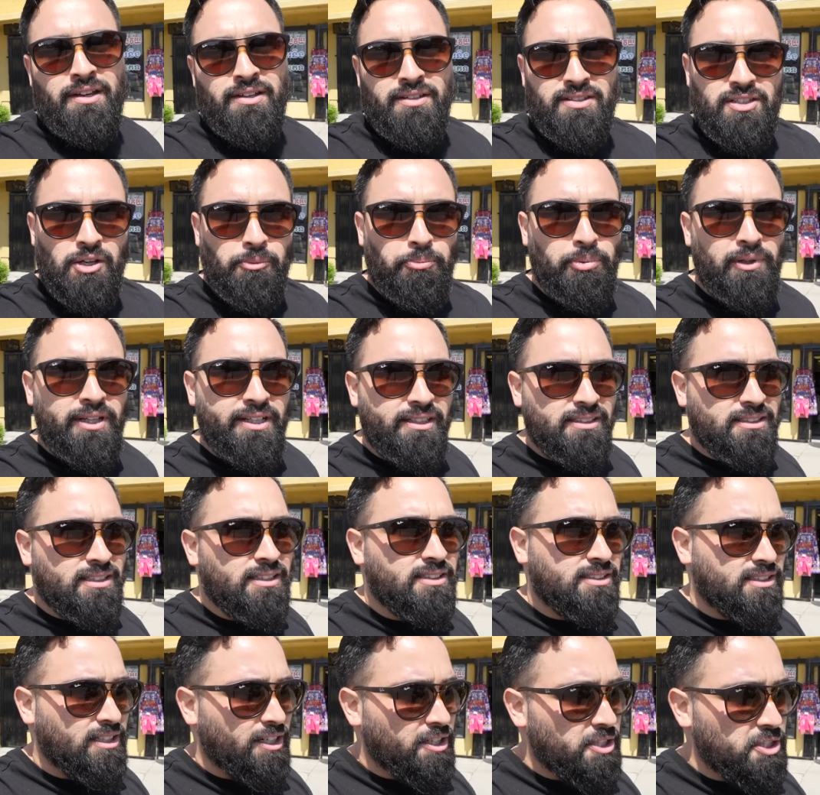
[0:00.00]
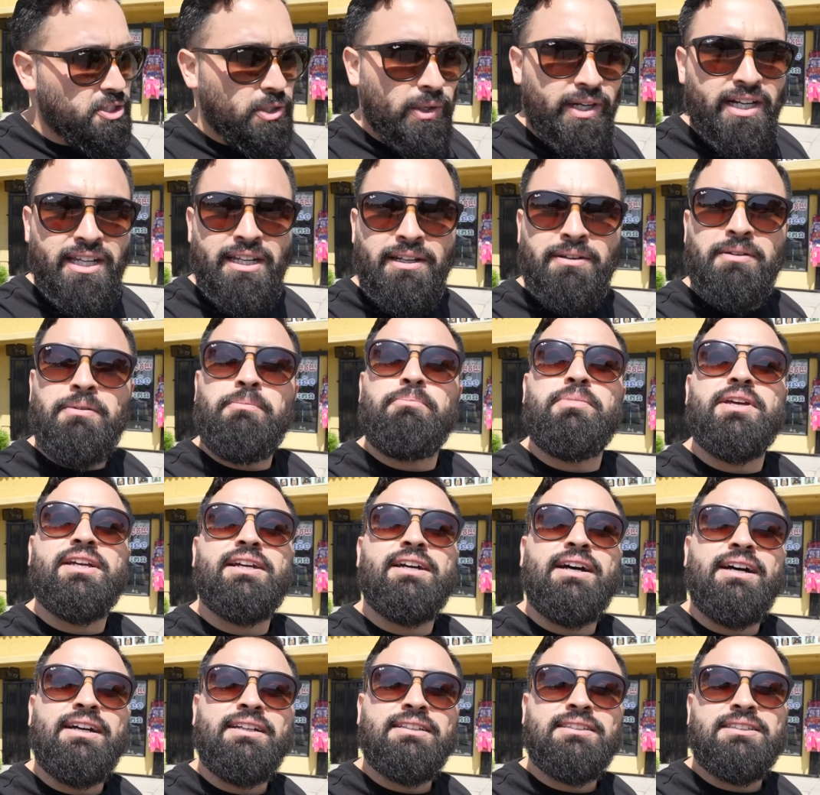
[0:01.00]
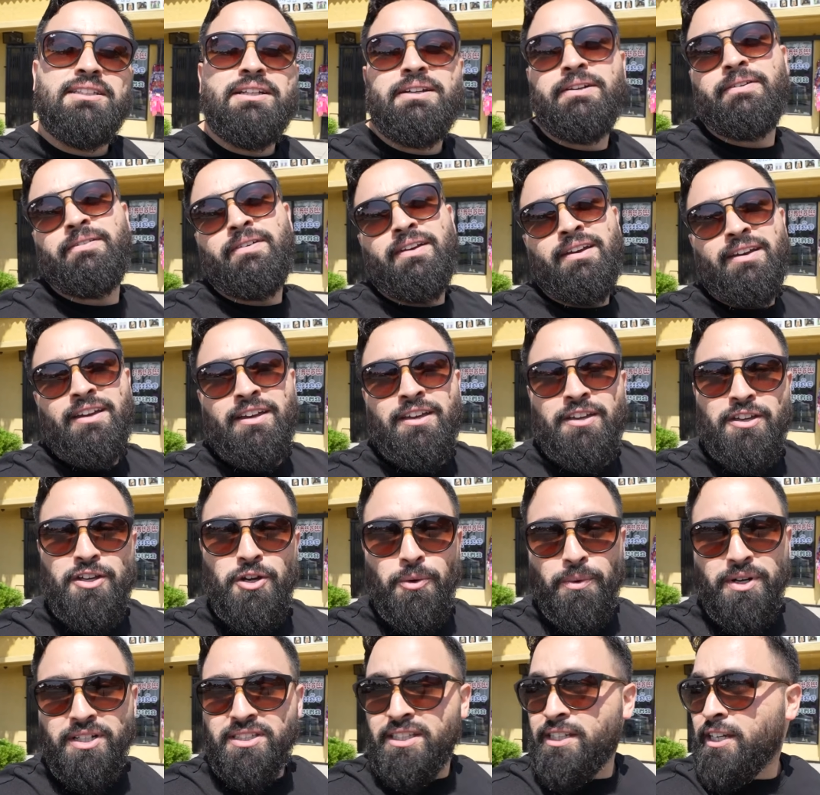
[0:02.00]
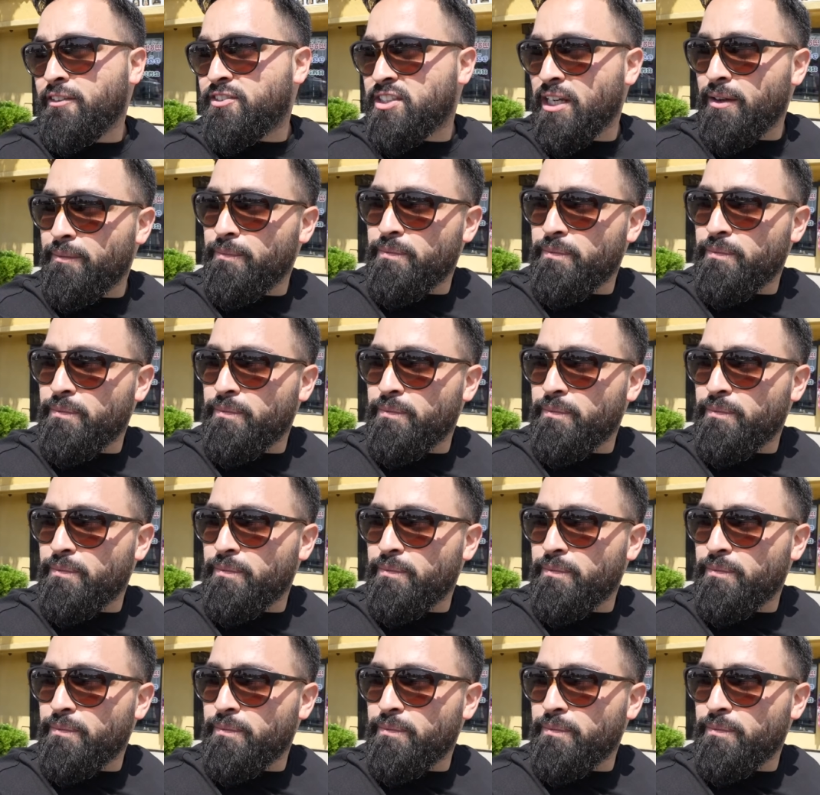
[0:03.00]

So please consider joining, because you'll receive